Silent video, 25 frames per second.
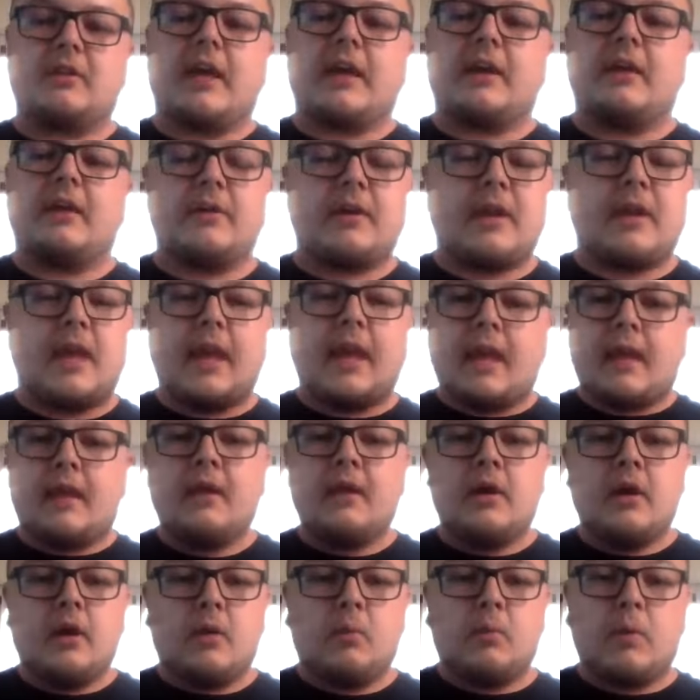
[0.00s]
like, okay,
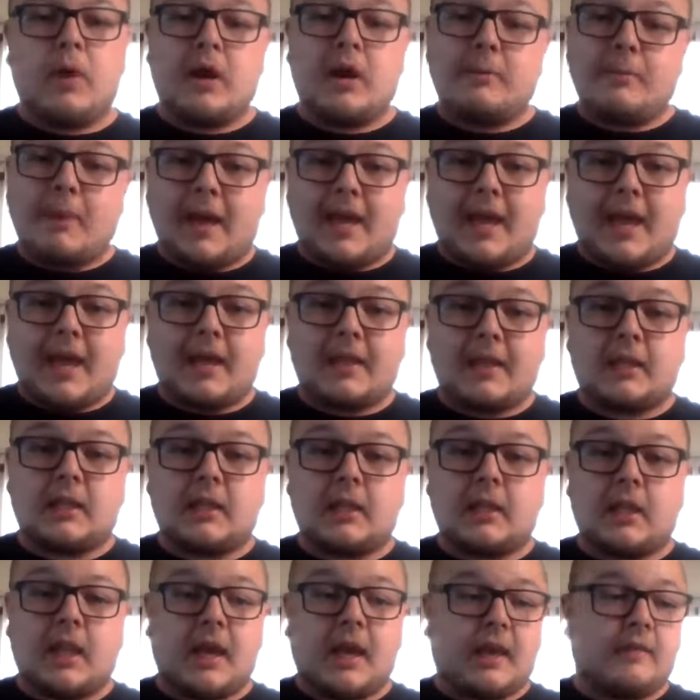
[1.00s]
where am I at
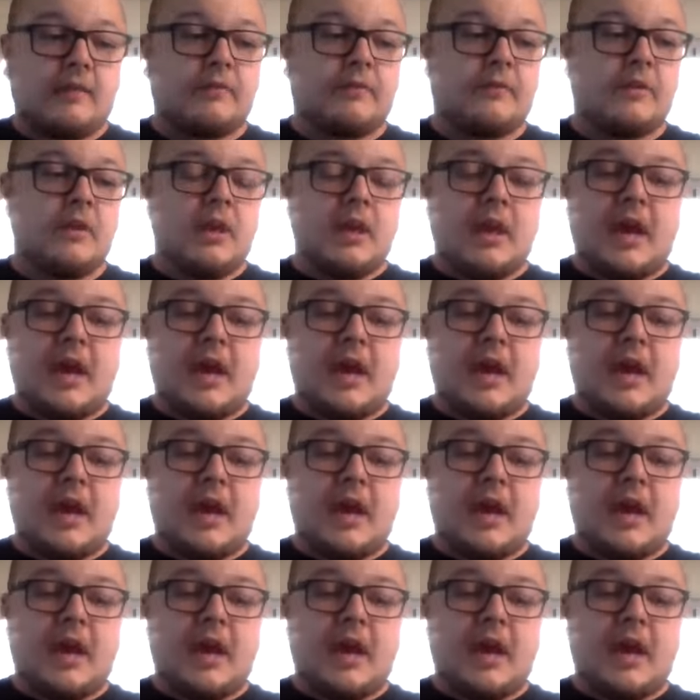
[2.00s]
in life?